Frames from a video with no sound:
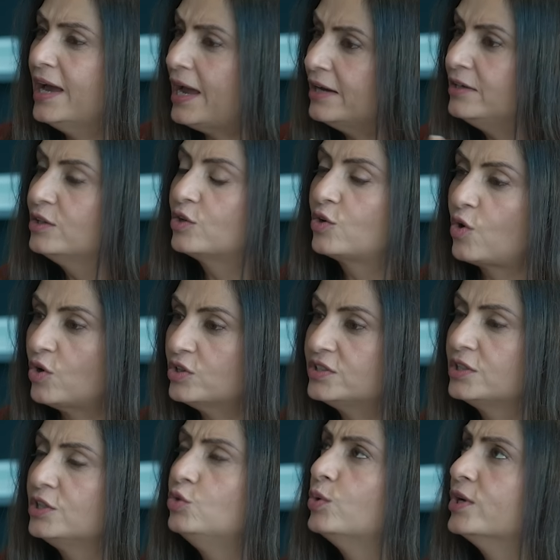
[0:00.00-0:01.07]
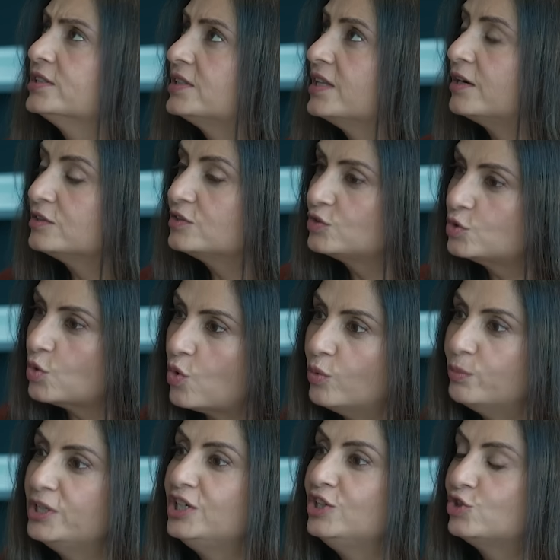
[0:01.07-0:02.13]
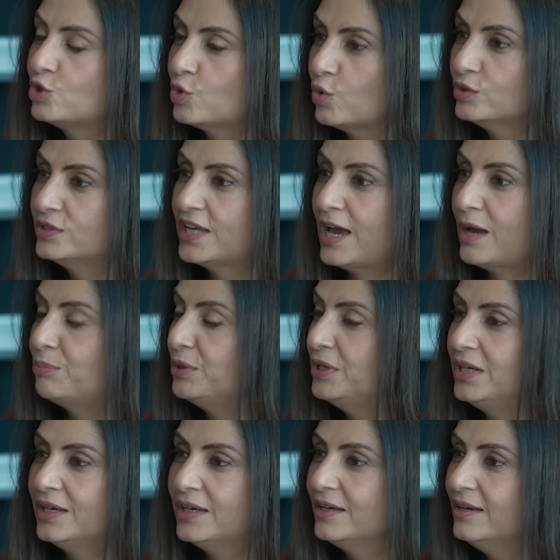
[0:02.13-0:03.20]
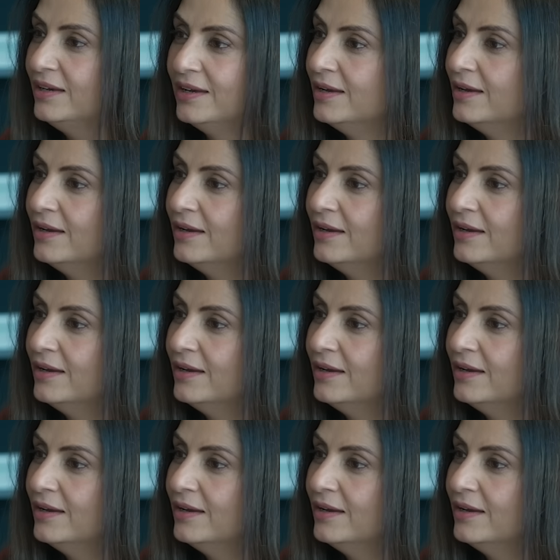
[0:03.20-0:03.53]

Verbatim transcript: and across the US, there are so many shows happening.